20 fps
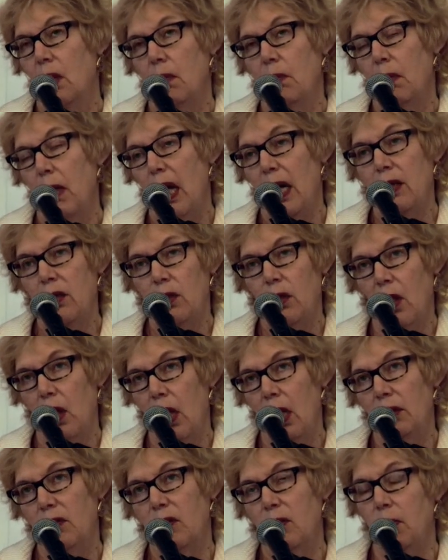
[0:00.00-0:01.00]
my
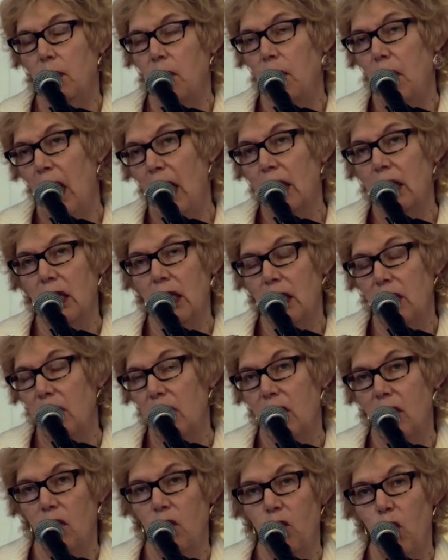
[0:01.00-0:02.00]
thoughts, my
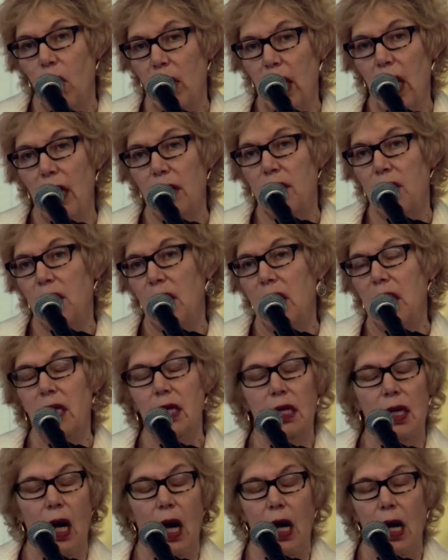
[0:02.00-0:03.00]
list of what I
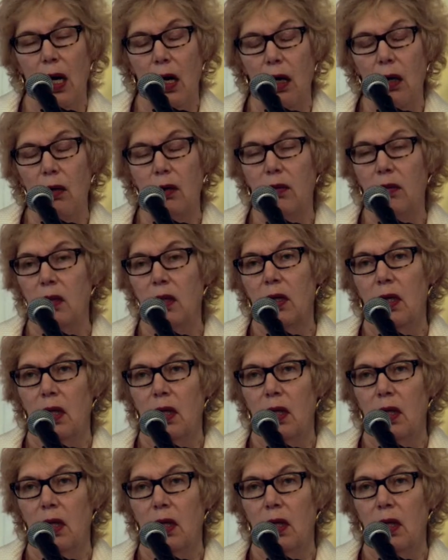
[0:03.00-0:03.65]
think are